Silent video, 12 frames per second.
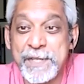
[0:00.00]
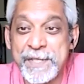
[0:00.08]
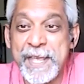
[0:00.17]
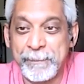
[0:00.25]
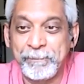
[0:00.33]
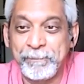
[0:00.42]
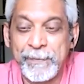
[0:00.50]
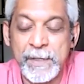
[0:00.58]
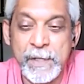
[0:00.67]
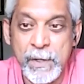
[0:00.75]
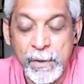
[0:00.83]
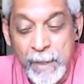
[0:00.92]
the same. Yeah.
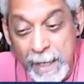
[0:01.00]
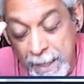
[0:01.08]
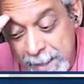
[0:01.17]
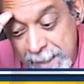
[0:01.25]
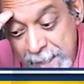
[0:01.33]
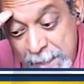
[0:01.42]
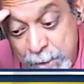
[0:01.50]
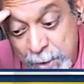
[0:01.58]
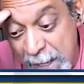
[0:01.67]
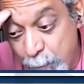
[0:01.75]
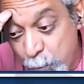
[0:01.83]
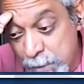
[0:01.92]
You know, uh, so
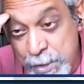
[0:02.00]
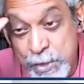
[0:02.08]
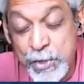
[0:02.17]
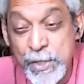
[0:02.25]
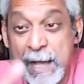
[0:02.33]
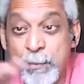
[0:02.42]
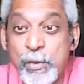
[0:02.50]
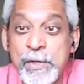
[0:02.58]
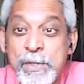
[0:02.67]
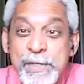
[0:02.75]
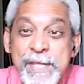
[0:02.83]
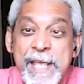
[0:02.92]
I wouldn't I
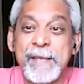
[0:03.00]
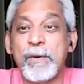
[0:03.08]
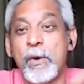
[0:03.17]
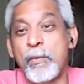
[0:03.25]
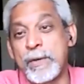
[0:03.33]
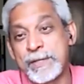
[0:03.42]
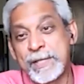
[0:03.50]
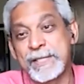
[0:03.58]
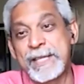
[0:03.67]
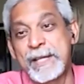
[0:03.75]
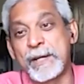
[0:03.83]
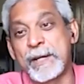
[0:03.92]
wouldn't say oh we
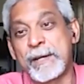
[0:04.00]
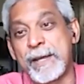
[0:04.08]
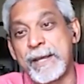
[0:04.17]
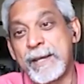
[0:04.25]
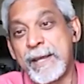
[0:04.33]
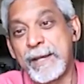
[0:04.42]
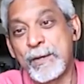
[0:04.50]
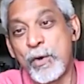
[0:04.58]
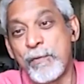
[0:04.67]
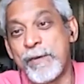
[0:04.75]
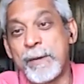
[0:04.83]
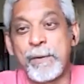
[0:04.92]
succeed in, in, yeah. in
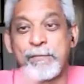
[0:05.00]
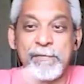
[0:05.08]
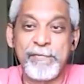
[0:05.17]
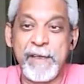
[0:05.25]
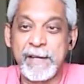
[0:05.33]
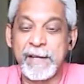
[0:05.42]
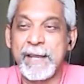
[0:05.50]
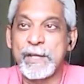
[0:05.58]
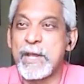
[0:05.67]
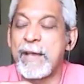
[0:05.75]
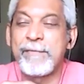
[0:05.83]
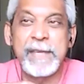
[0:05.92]
COVID but we fail in
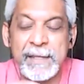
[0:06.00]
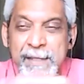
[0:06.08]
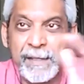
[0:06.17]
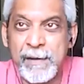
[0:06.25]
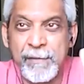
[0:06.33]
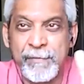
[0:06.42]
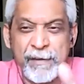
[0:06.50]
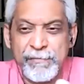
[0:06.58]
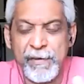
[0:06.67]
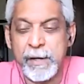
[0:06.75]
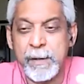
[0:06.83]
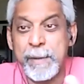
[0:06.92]
HIV. I think there are very
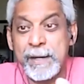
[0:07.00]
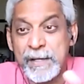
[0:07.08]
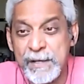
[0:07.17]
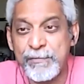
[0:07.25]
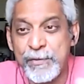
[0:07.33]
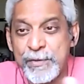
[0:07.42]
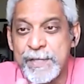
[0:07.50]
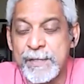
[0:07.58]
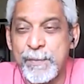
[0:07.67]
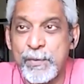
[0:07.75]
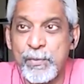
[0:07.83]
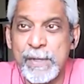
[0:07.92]
fundamental differences
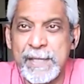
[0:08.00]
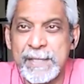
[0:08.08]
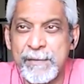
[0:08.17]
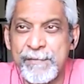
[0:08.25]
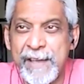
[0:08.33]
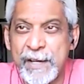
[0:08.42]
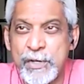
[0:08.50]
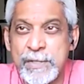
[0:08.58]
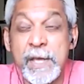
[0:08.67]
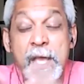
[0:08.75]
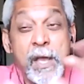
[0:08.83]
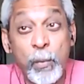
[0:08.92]
between these
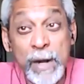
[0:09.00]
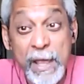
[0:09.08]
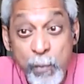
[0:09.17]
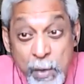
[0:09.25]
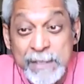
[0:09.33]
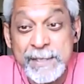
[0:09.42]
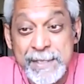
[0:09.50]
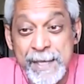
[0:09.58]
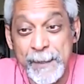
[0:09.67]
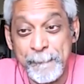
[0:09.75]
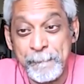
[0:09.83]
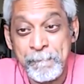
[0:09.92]
infections. What I will
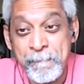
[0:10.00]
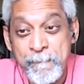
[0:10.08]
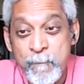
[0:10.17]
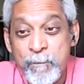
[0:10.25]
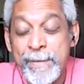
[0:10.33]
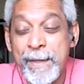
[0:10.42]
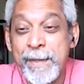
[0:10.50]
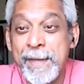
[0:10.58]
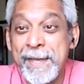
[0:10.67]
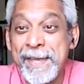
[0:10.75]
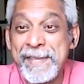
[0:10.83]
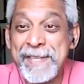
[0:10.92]
say
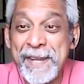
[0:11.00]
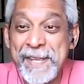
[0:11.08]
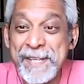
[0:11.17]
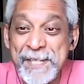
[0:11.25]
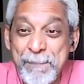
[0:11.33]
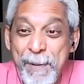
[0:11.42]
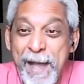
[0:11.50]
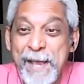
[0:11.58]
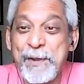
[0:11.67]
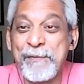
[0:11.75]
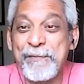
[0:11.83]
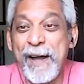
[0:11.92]
is that in
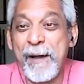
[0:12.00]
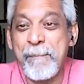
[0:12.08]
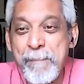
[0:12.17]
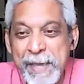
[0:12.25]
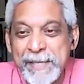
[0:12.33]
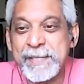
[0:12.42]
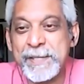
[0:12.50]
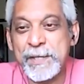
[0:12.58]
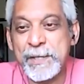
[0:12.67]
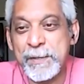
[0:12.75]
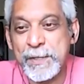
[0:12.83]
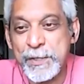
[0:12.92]
spite of our mixed
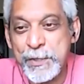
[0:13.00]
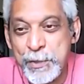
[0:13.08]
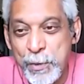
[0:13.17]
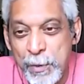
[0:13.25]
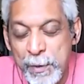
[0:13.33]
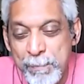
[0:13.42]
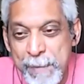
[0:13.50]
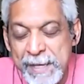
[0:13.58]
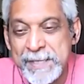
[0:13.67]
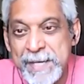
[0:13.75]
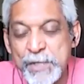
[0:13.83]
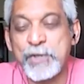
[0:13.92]
a
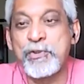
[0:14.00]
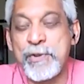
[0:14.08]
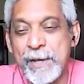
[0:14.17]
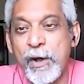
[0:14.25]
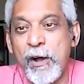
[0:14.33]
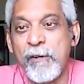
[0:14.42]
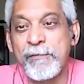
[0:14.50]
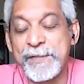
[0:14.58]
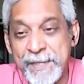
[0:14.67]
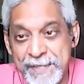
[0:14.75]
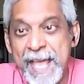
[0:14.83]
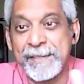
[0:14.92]
mixed history of
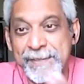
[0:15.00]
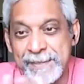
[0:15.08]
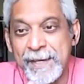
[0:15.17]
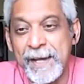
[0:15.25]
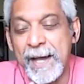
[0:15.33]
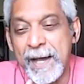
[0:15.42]
success uh,